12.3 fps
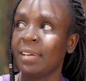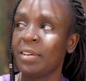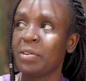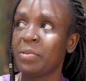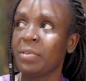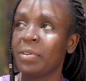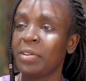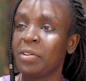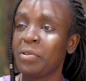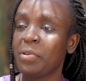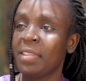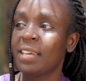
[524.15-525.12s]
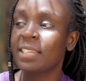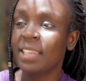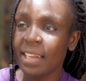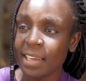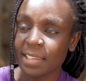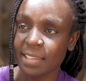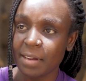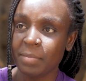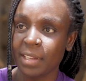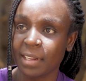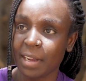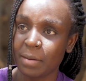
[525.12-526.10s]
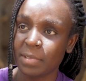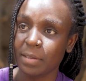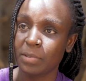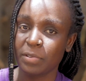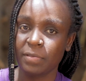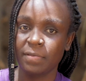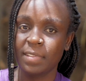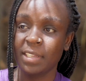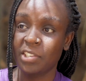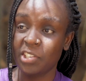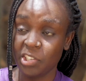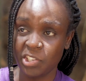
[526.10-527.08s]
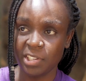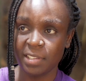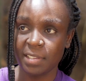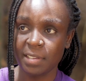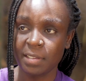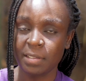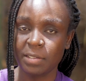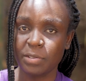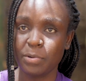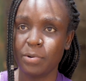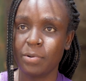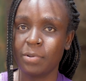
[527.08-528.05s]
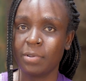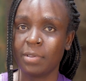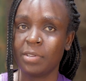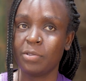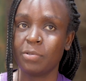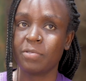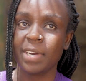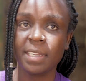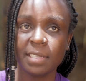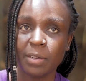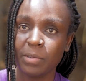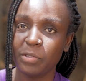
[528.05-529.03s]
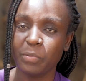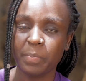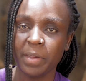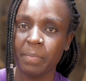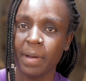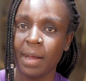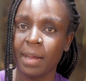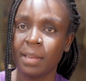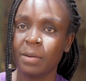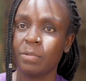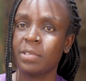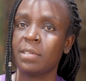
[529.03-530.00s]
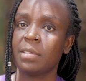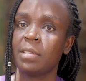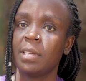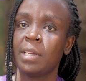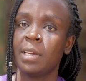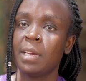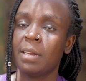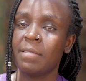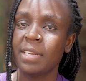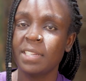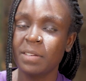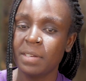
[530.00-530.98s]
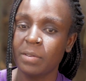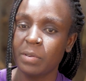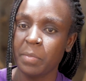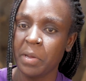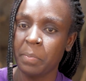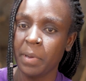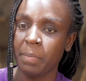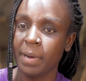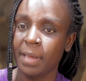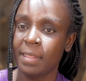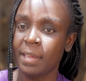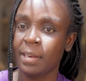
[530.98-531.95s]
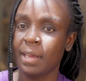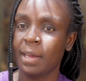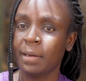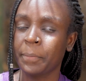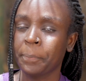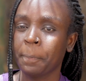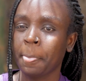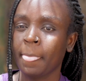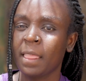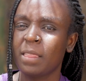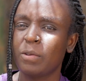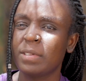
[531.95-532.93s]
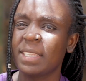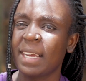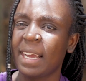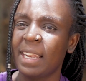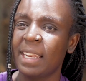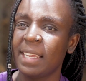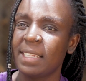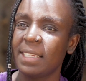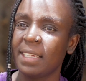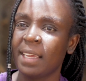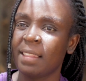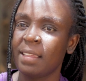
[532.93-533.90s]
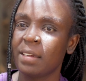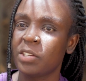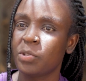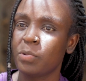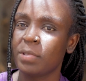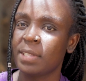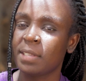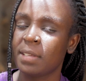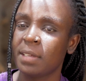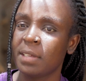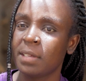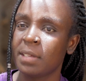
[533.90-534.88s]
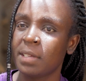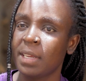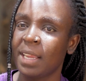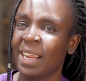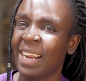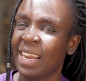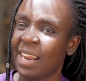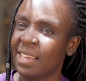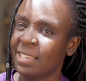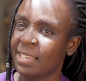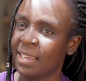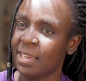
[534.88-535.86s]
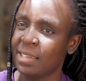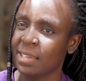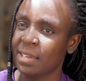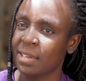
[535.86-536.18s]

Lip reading: there's an exam that comes out of the teachings. So you write down your paper, and I was writing down my paper. Then there was a lady, I think she was in class 8,